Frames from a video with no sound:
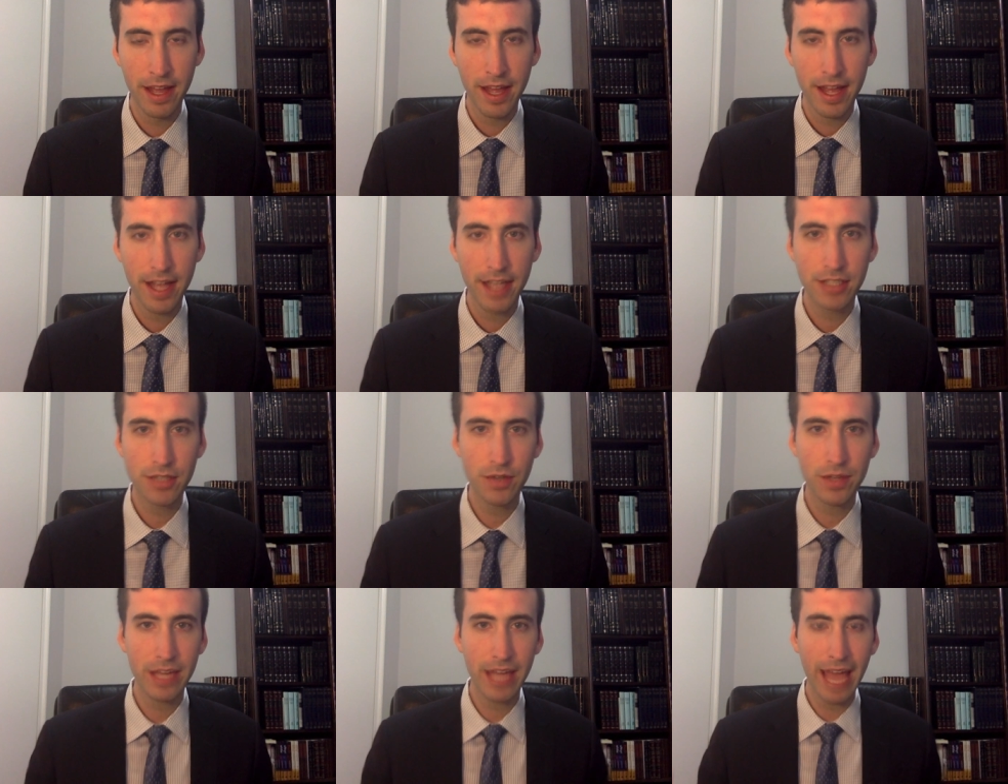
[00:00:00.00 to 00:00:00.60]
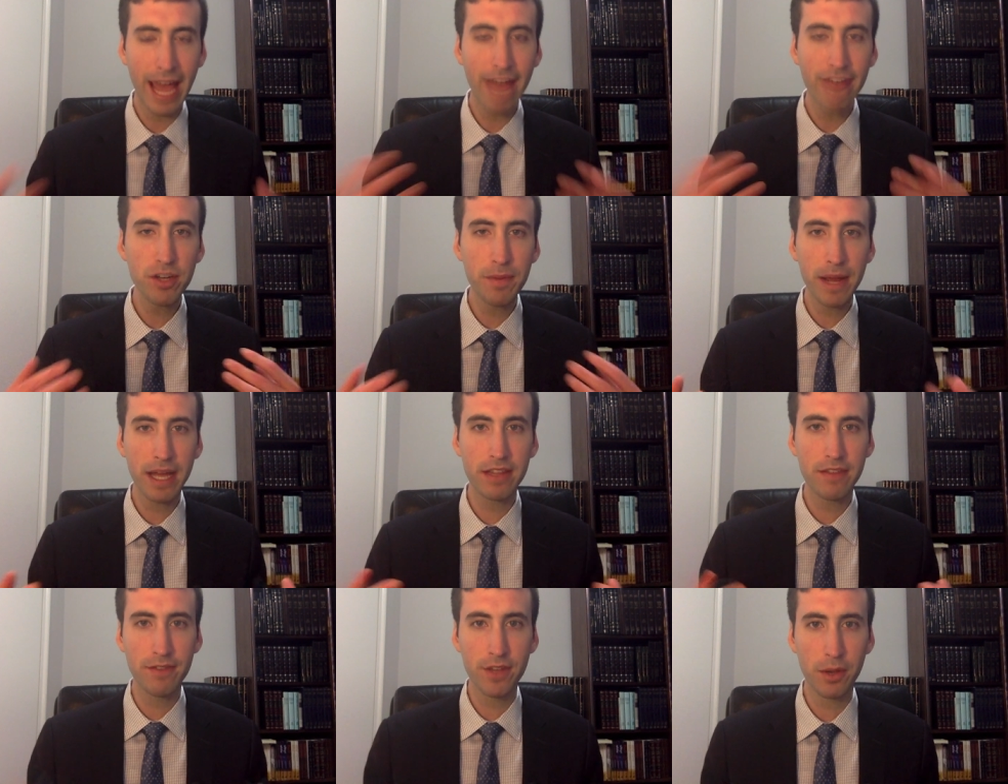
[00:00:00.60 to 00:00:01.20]
And so, in the
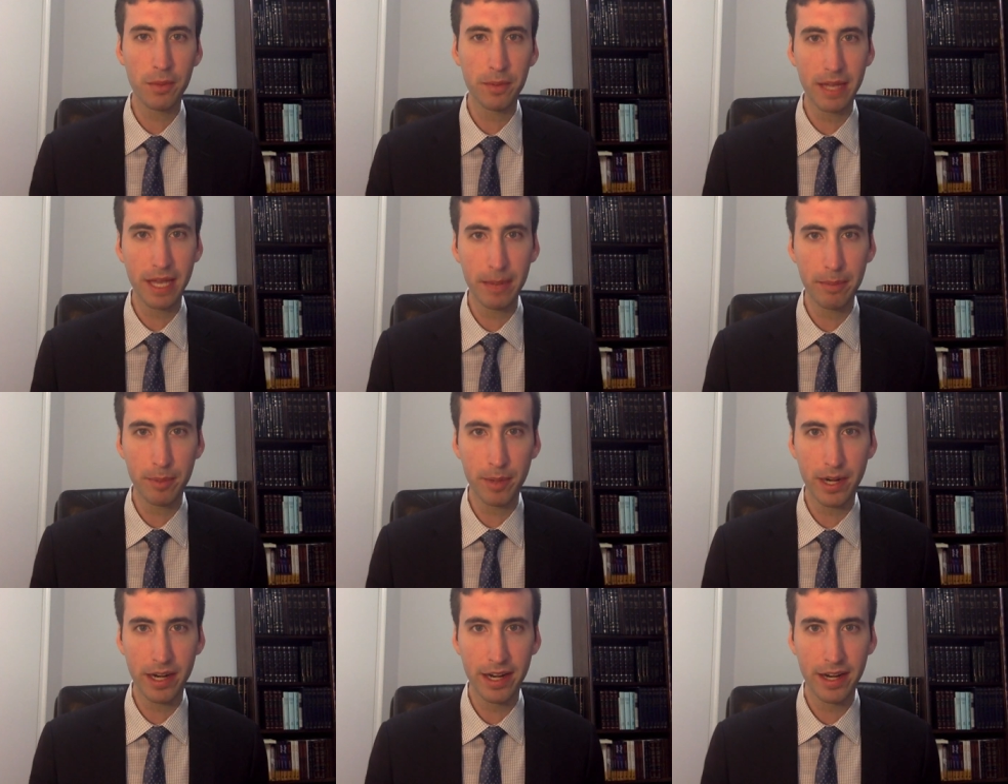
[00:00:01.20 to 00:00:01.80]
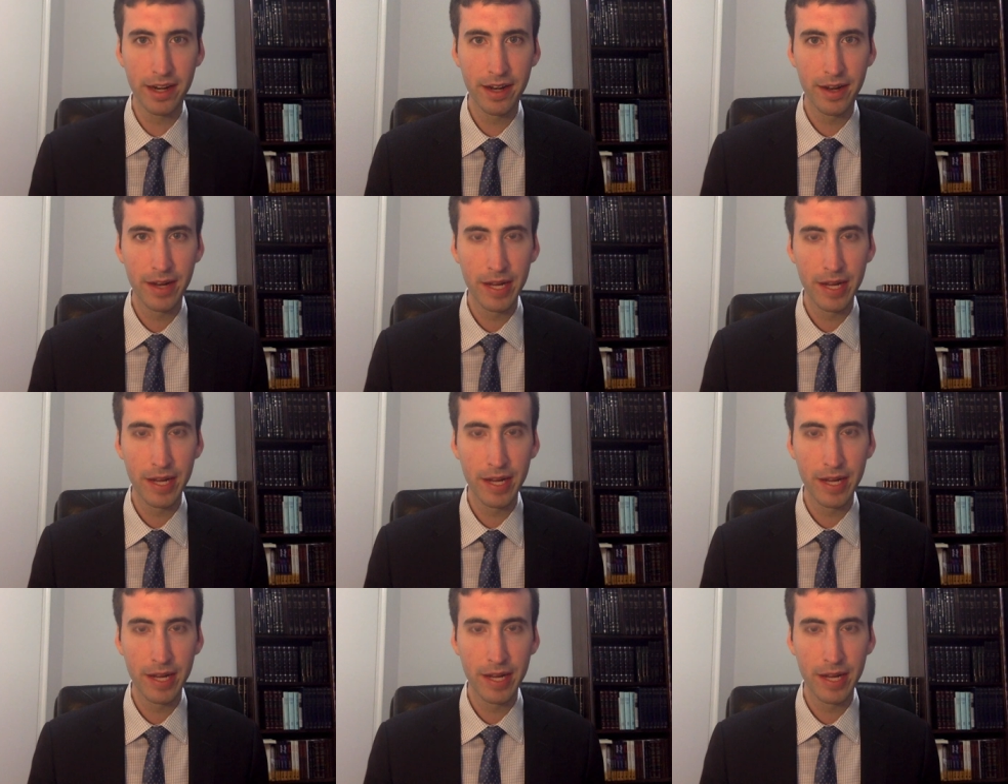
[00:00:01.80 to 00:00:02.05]
aftermath of Yom Kippur,